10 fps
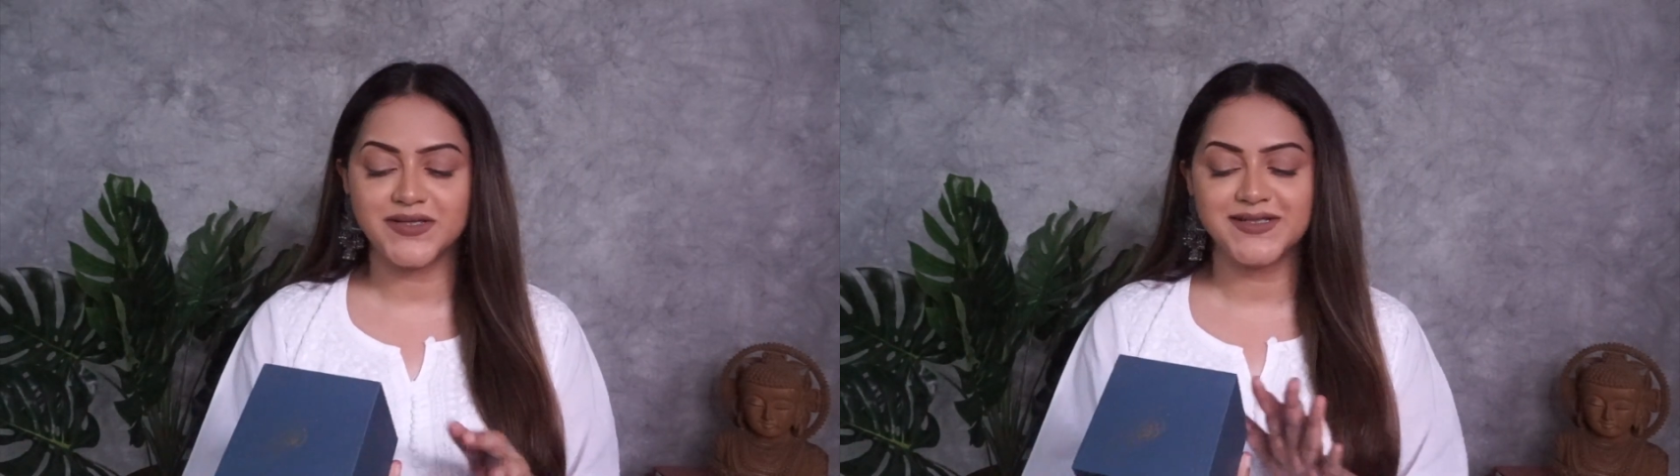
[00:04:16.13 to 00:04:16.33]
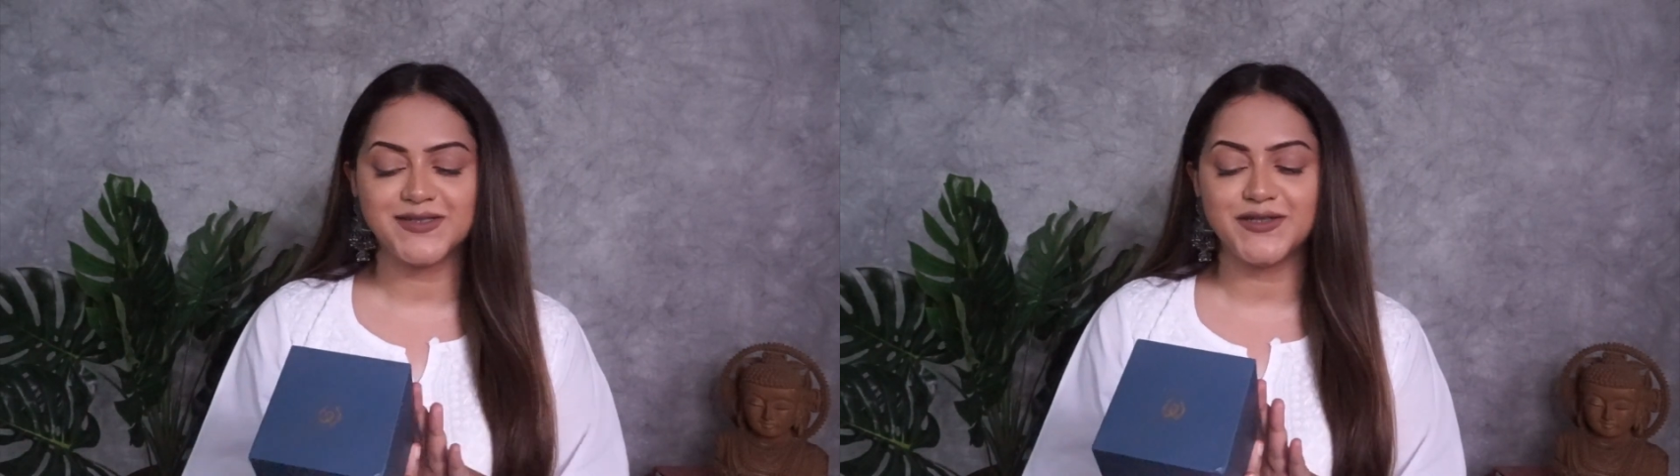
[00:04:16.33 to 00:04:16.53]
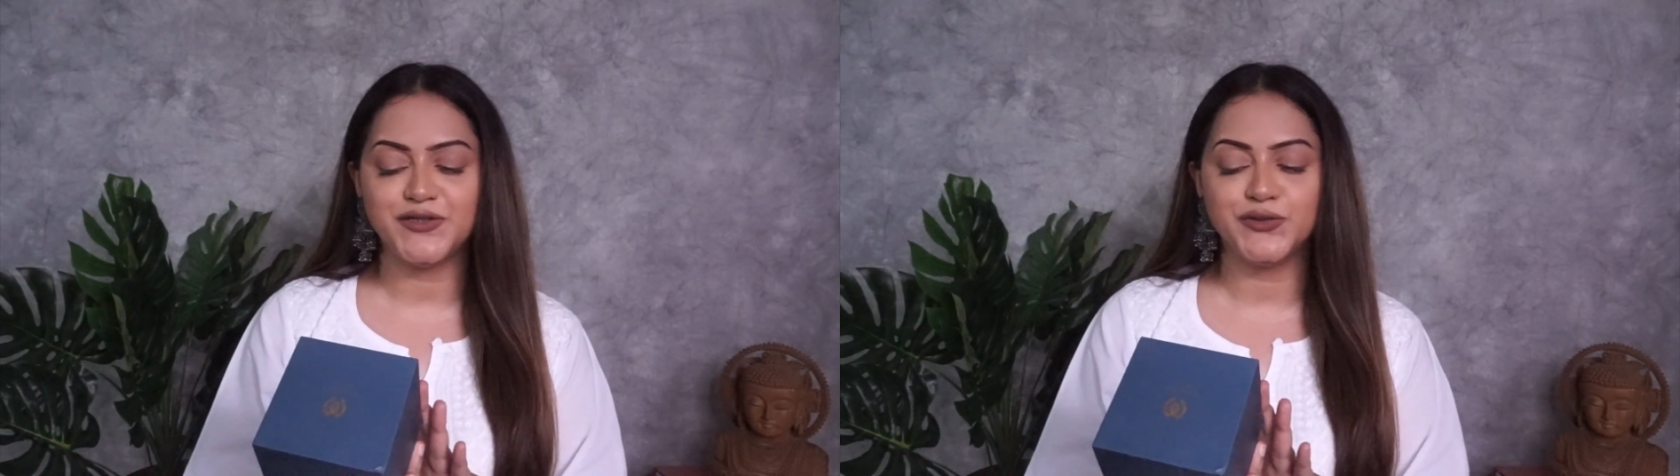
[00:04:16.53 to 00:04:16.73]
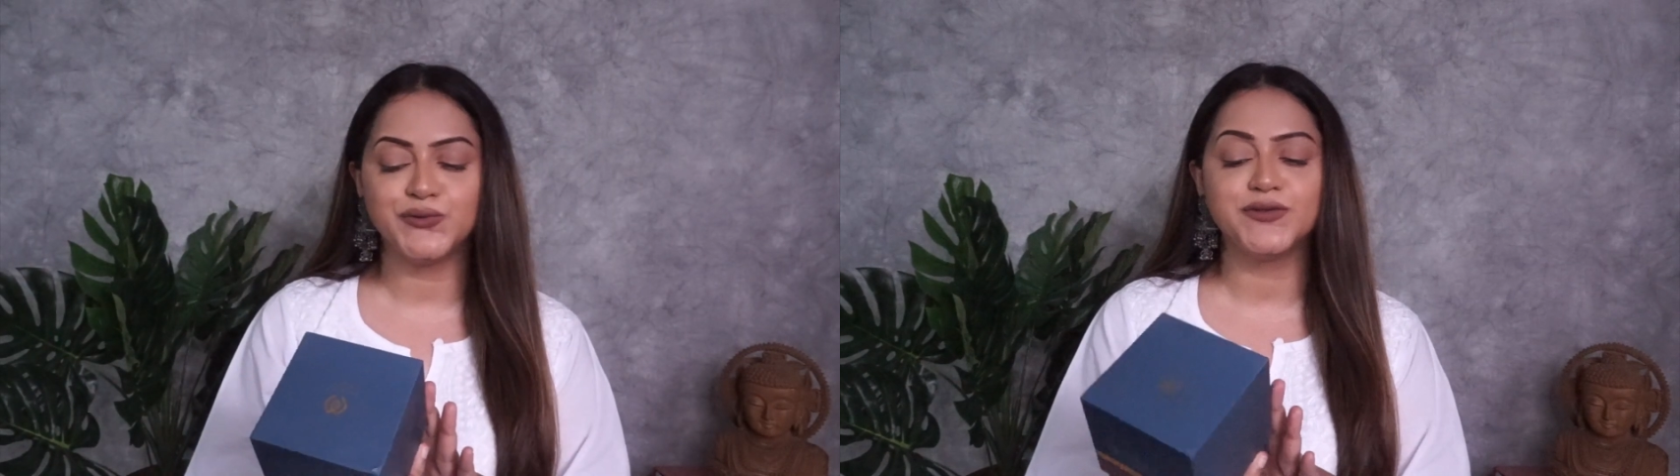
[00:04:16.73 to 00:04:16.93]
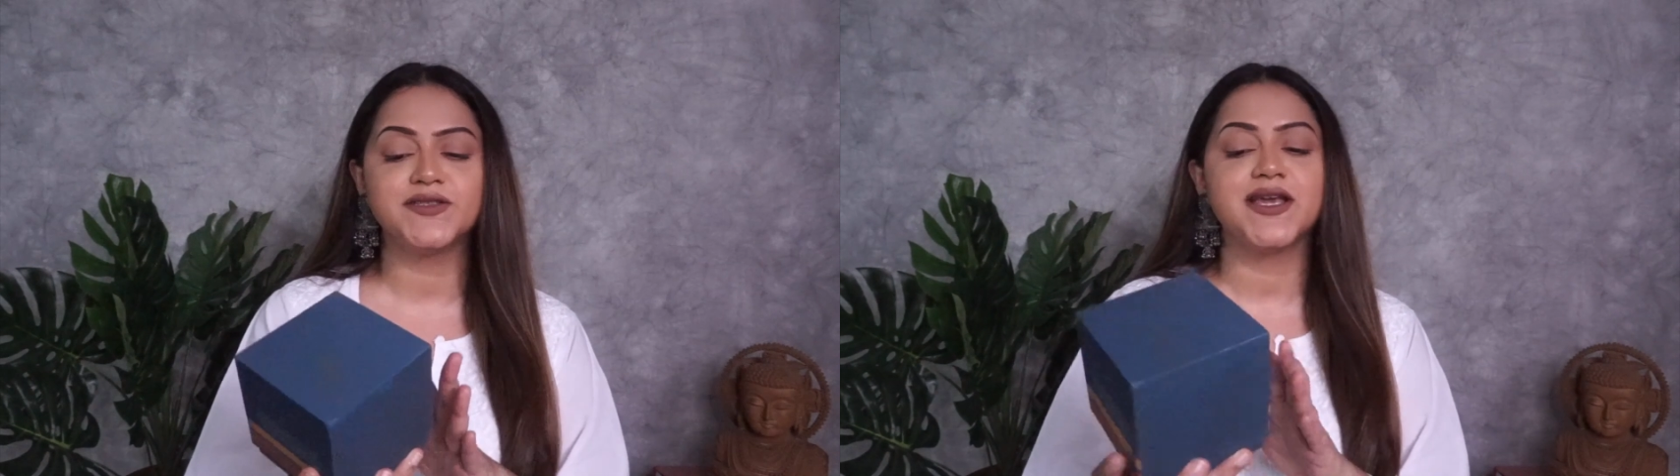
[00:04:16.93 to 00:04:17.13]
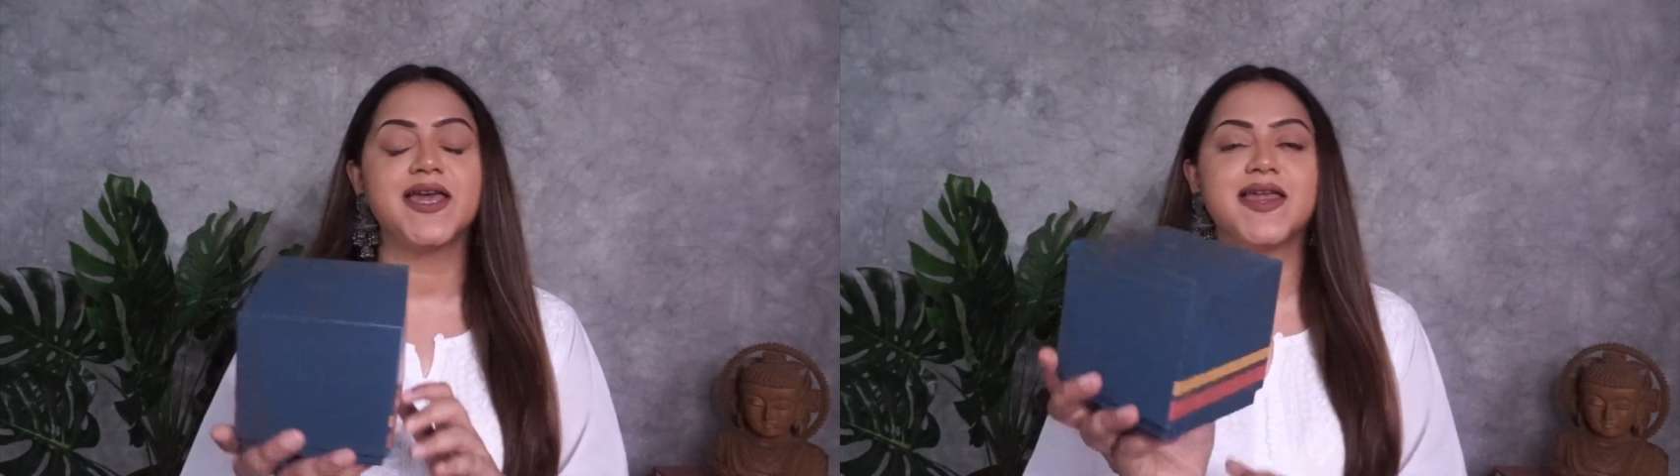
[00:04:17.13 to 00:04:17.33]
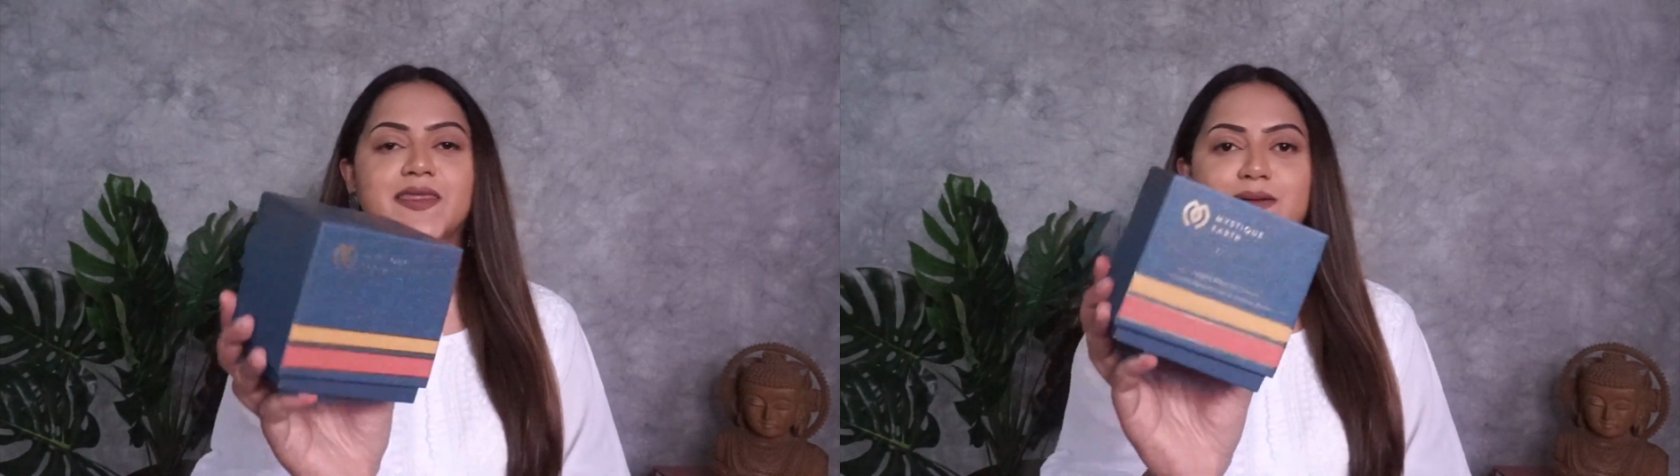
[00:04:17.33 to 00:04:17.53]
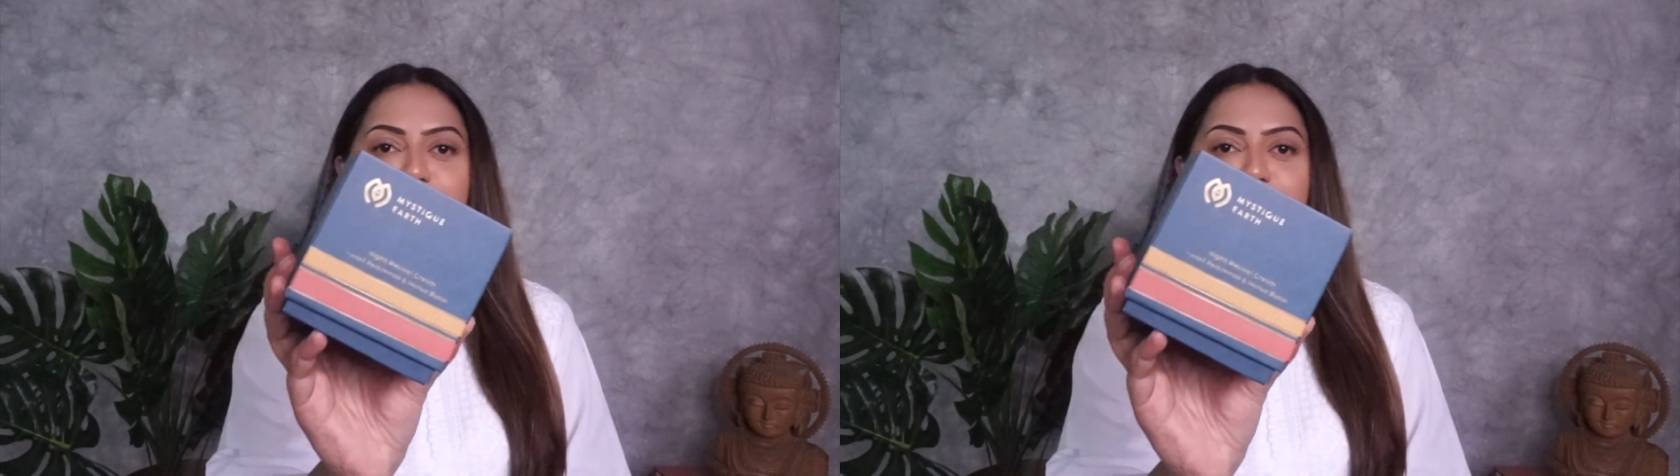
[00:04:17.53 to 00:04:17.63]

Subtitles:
is to use the